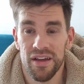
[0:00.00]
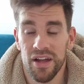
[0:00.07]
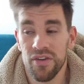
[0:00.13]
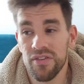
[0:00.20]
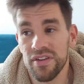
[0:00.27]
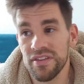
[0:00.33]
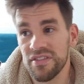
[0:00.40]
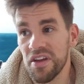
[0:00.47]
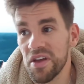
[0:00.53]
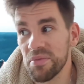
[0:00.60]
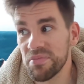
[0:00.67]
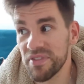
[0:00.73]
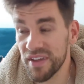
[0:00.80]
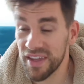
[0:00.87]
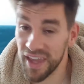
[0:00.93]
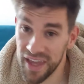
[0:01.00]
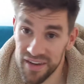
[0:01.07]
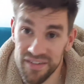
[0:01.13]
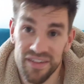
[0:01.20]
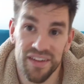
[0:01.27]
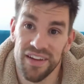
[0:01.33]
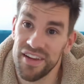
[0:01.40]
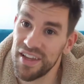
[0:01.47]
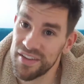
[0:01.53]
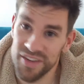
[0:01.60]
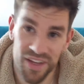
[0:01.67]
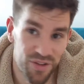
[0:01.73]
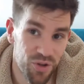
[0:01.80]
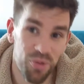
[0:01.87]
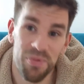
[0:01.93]
a lot of the times, again, as
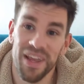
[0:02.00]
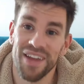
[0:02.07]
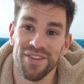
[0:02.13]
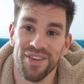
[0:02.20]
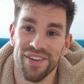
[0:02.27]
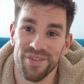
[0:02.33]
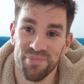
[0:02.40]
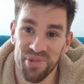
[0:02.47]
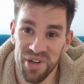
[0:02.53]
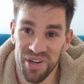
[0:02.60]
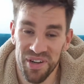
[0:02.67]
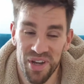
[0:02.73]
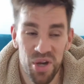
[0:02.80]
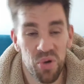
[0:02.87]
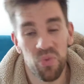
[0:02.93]
I normally end on this point,